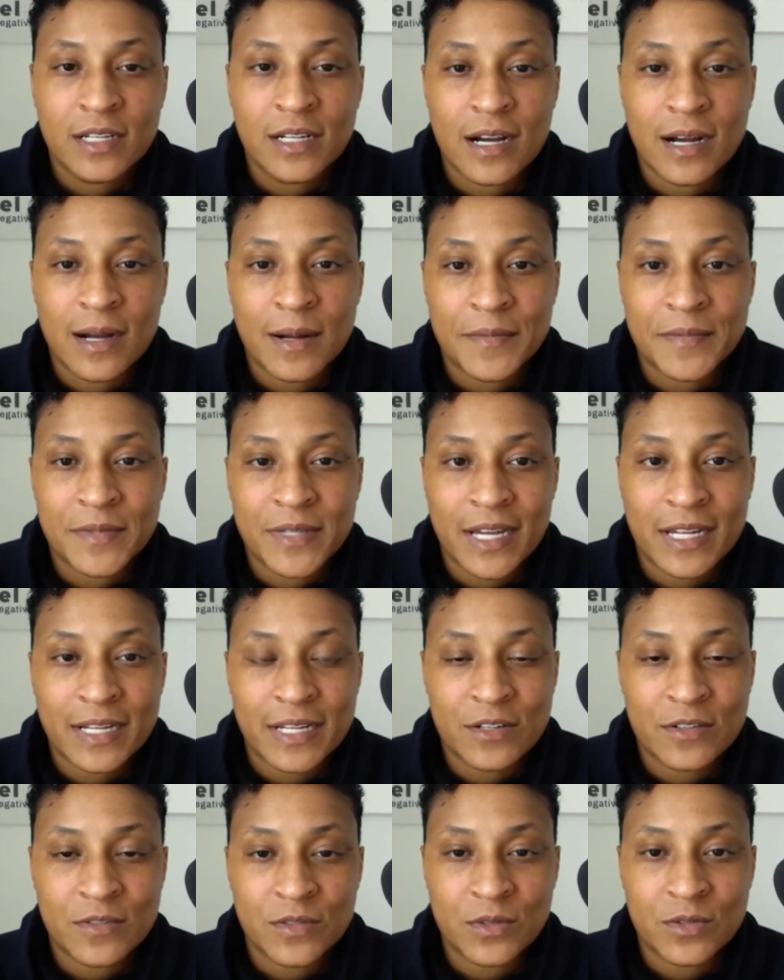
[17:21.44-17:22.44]

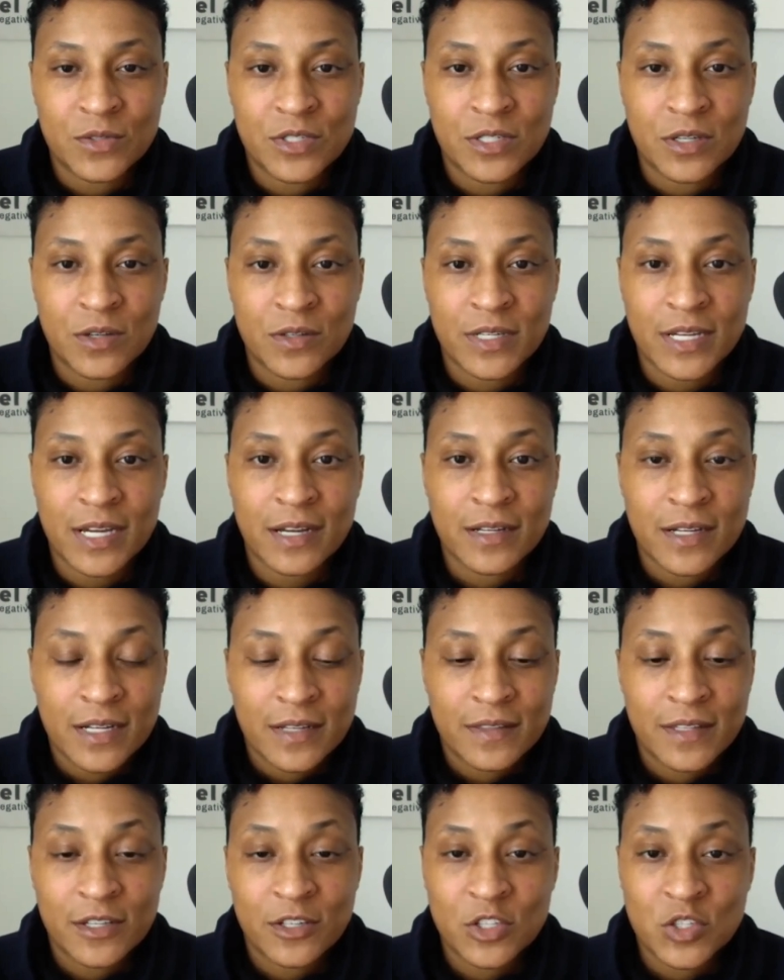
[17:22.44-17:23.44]
interview. So yeah,
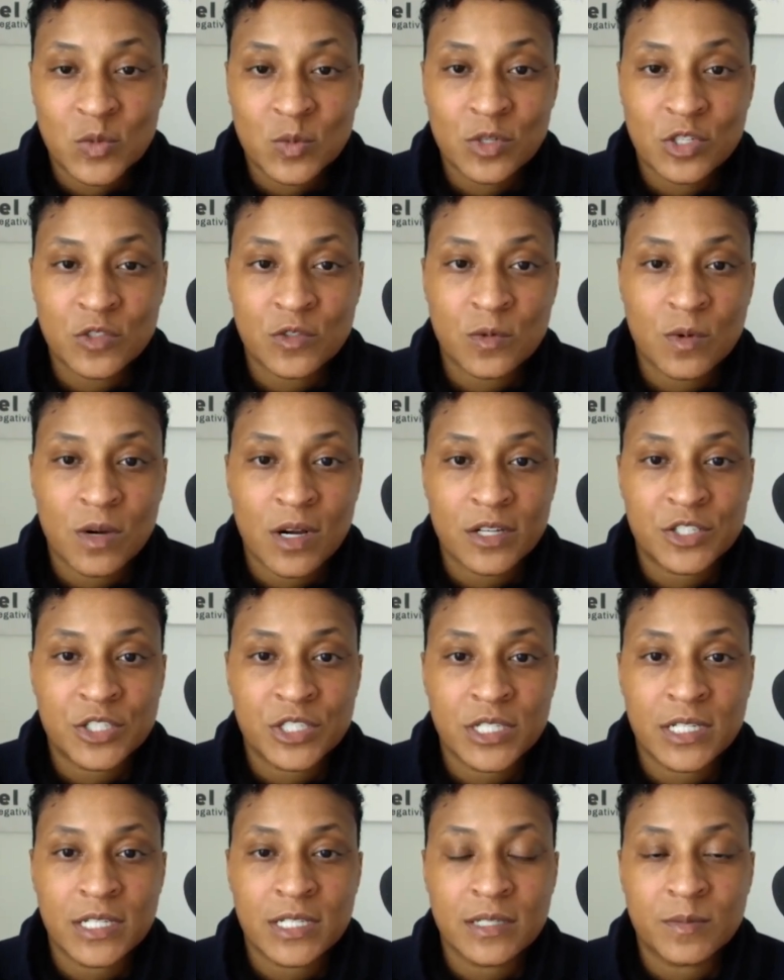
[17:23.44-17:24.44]
thank you so much for
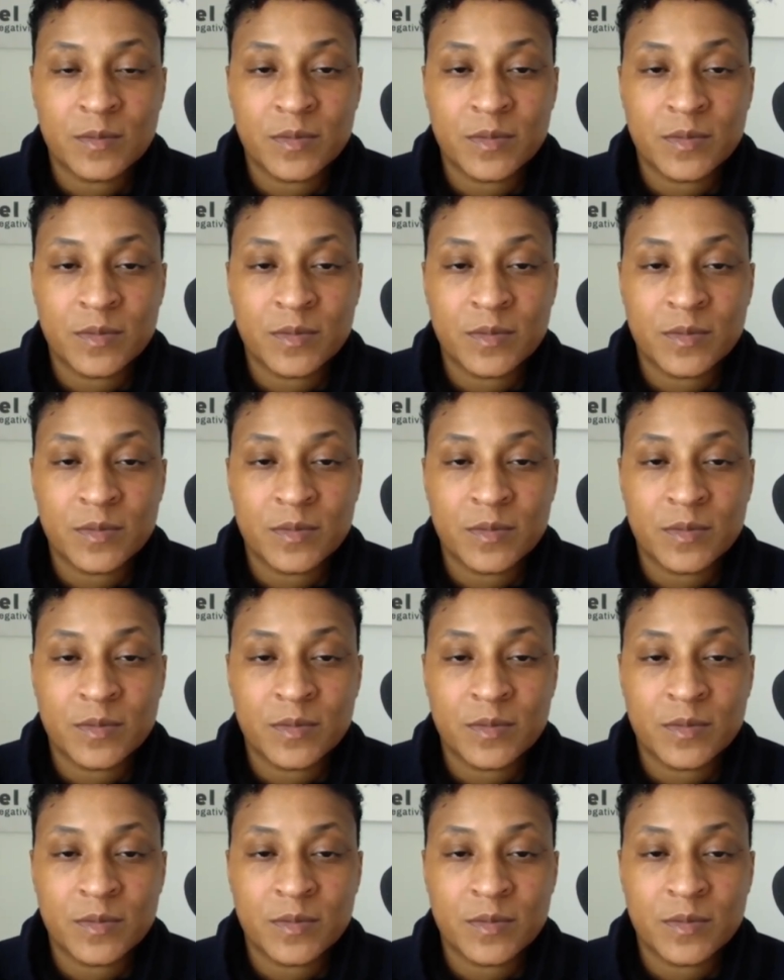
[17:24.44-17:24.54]
watching.